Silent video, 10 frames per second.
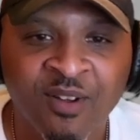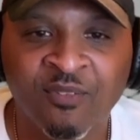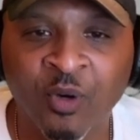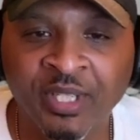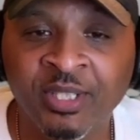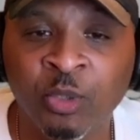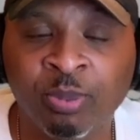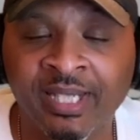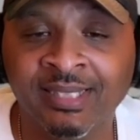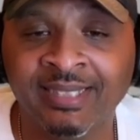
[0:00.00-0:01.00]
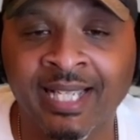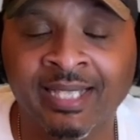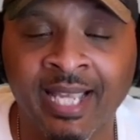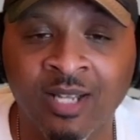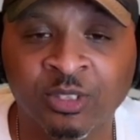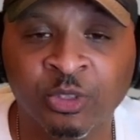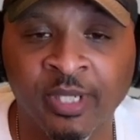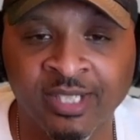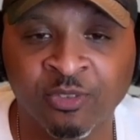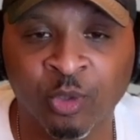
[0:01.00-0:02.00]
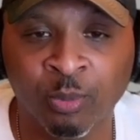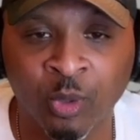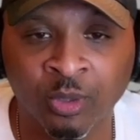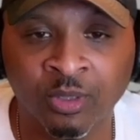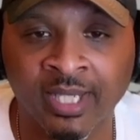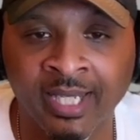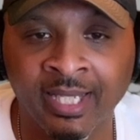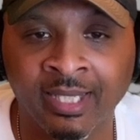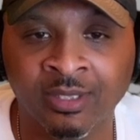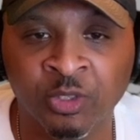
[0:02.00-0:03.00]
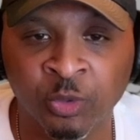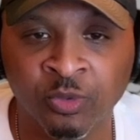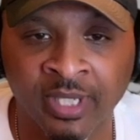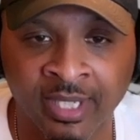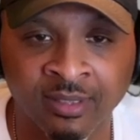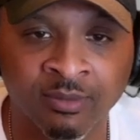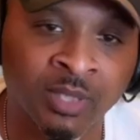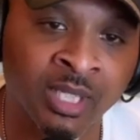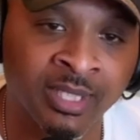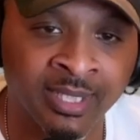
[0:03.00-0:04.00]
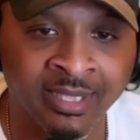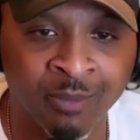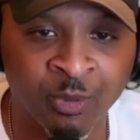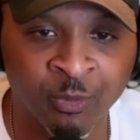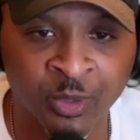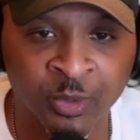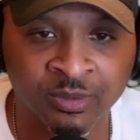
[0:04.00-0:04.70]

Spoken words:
40 new players. That counts transfer portal and incoming recruits.